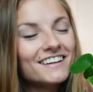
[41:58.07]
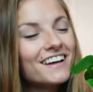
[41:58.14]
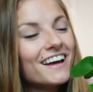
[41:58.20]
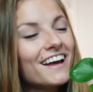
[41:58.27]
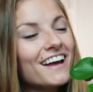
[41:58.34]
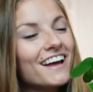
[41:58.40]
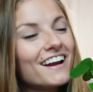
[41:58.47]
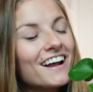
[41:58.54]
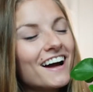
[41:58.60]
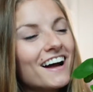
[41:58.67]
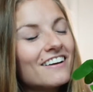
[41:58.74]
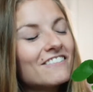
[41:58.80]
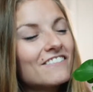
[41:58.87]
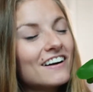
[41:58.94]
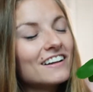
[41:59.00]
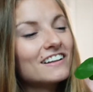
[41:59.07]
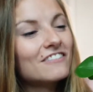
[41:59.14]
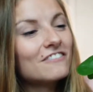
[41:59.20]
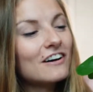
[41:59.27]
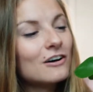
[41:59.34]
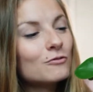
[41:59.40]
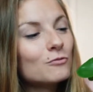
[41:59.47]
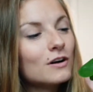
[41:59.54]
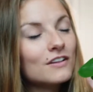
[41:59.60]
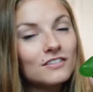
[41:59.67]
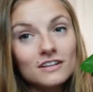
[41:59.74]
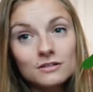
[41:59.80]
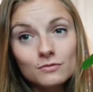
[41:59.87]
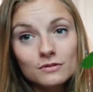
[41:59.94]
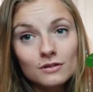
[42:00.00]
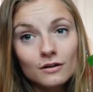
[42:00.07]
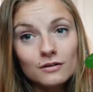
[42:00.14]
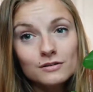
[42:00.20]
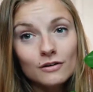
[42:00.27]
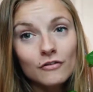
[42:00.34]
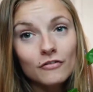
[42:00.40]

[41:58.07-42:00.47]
And I finally found one. This was also